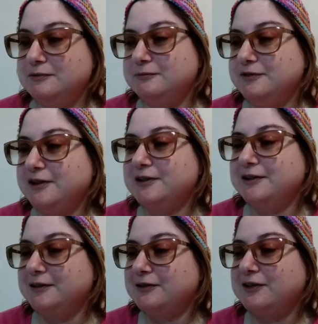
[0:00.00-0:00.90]
Really,
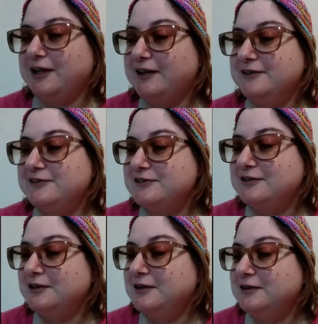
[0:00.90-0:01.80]
the
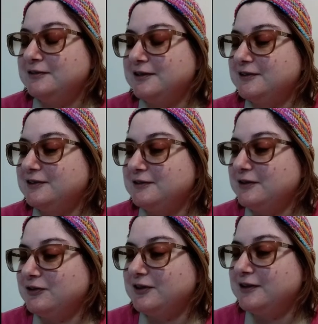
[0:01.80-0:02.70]

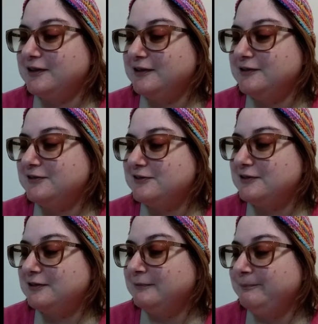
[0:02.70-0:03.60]
thing is
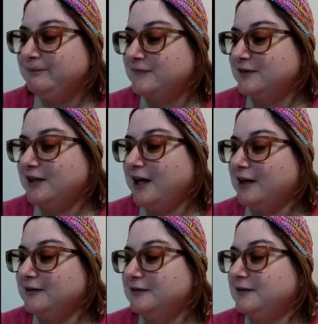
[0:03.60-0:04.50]

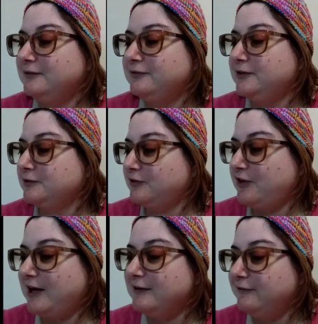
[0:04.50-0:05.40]
that if you're
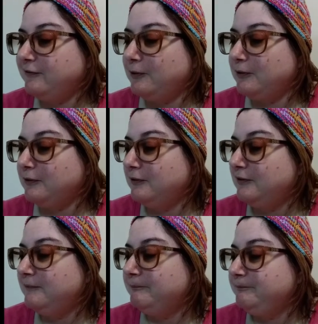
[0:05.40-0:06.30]
thankful,
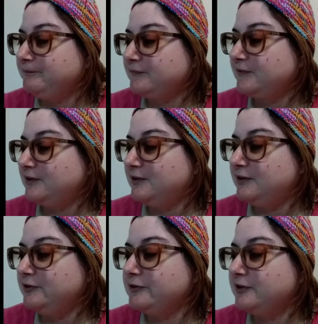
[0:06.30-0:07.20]

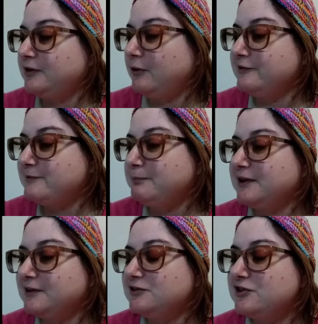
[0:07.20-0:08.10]
you can always
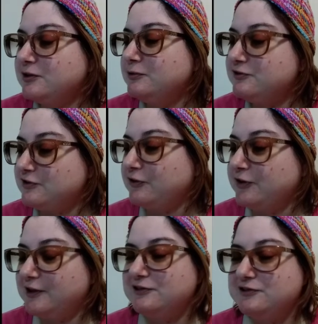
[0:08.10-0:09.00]
pick and choose the
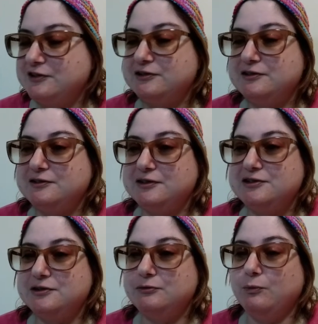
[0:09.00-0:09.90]
things that
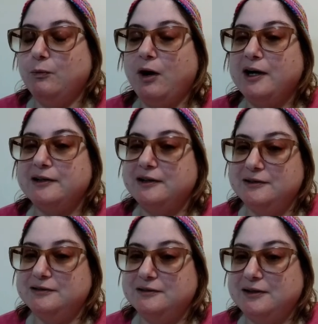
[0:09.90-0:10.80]
you want
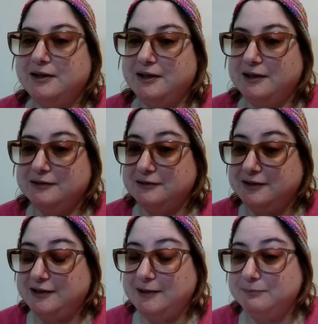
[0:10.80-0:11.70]
and
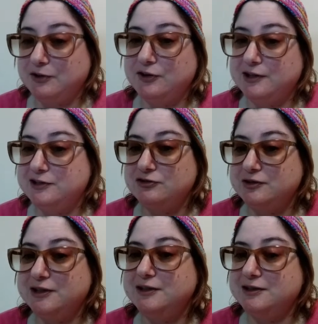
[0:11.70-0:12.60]
keep the things you
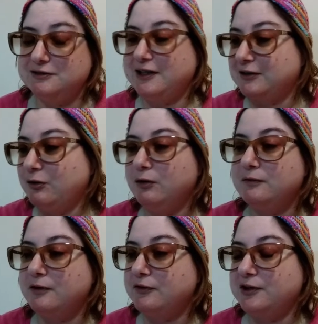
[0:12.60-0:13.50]
need and let go of
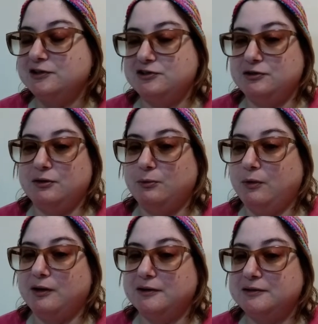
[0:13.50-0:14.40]
the things you don't
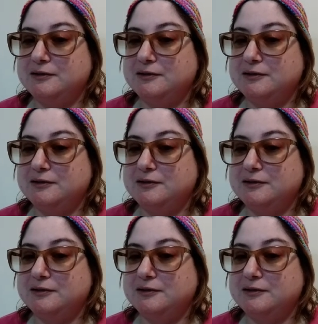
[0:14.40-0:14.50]
want.